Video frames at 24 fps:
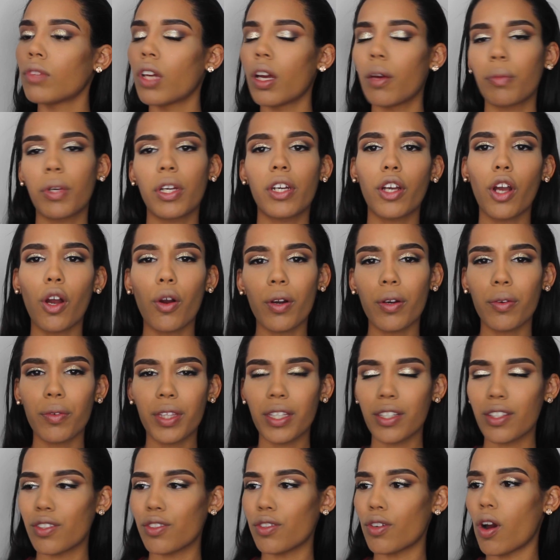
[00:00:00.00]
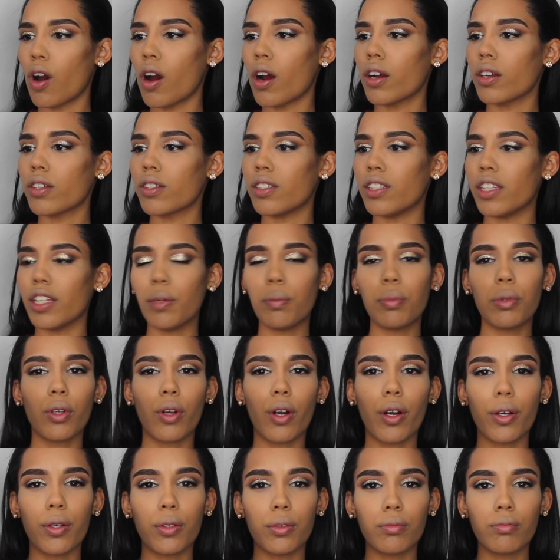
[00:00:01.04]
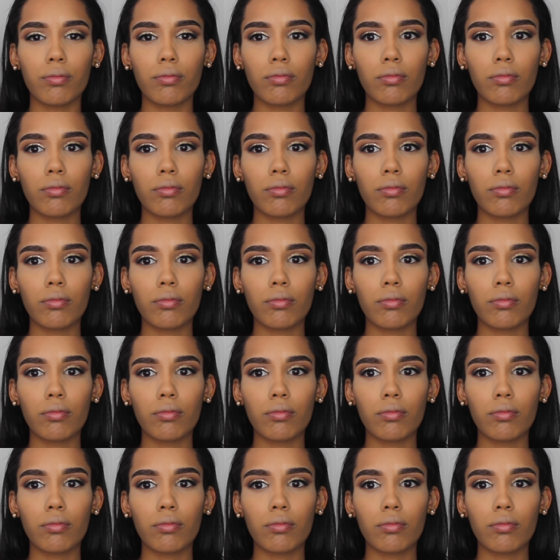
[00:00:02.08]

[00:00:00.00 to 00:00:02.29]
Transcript: I'm gonna go in with this NARS Deepthroat.